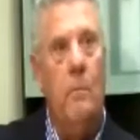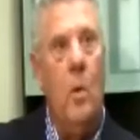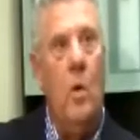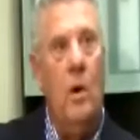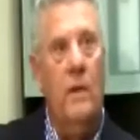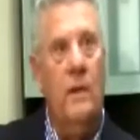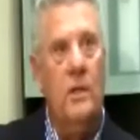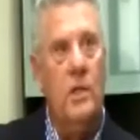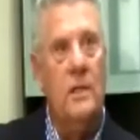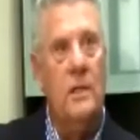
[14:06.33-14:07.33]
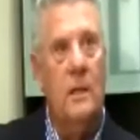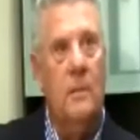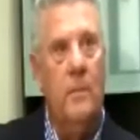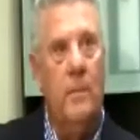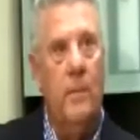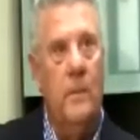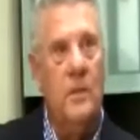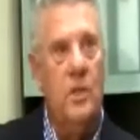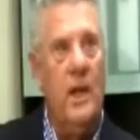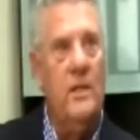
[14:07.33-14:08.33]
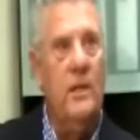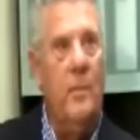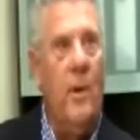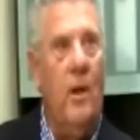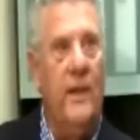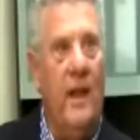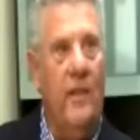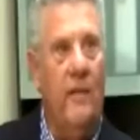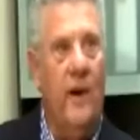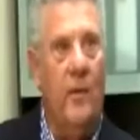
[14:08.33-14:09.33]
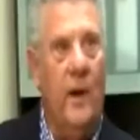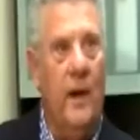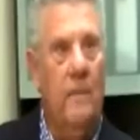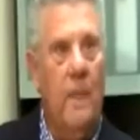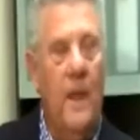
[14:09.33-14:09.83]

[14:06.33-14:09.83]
more than just a chasing the ball down the fairway.